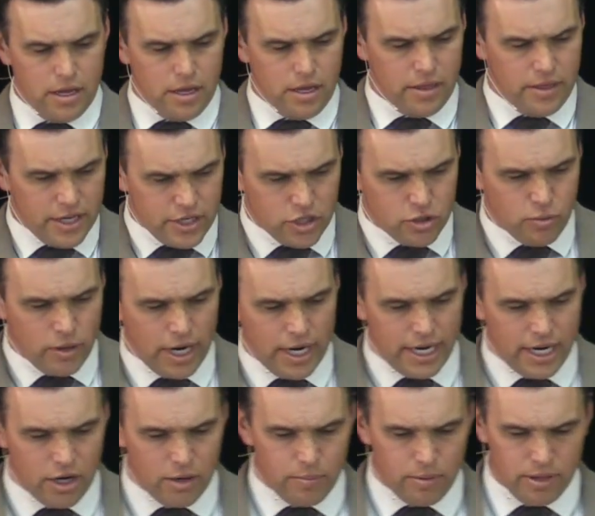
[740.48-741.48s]
This right
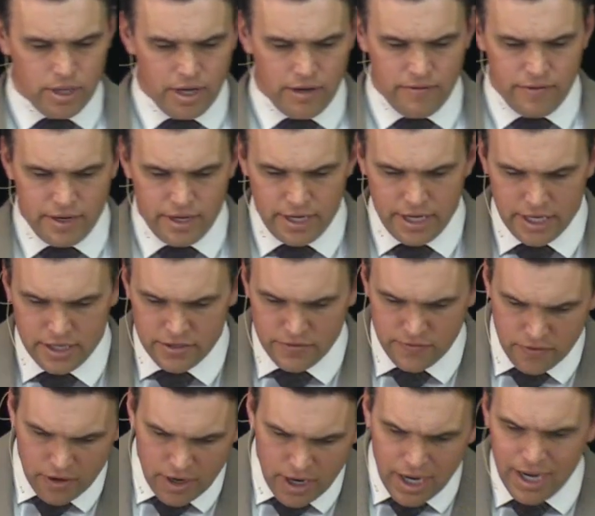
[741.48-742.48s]
here, beloved, is
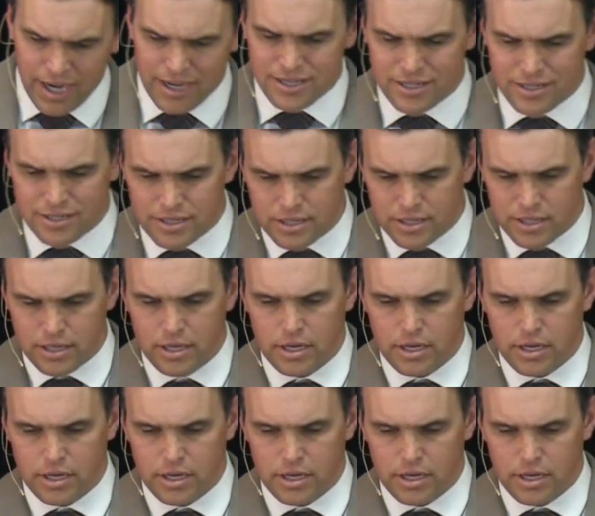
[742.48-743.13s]
for us